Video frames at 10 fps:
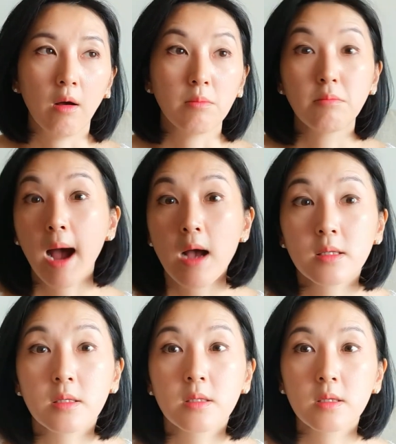
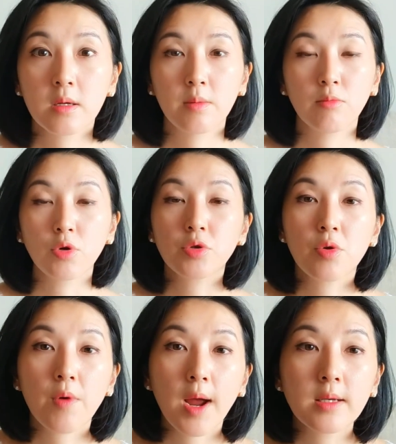mask,
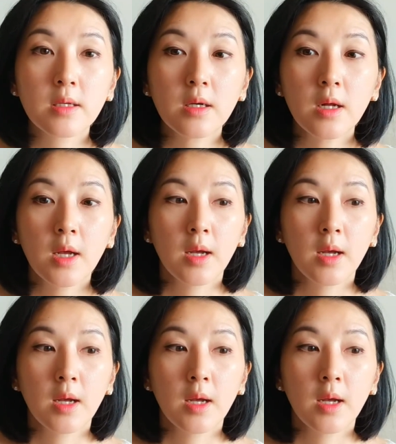moisturizer.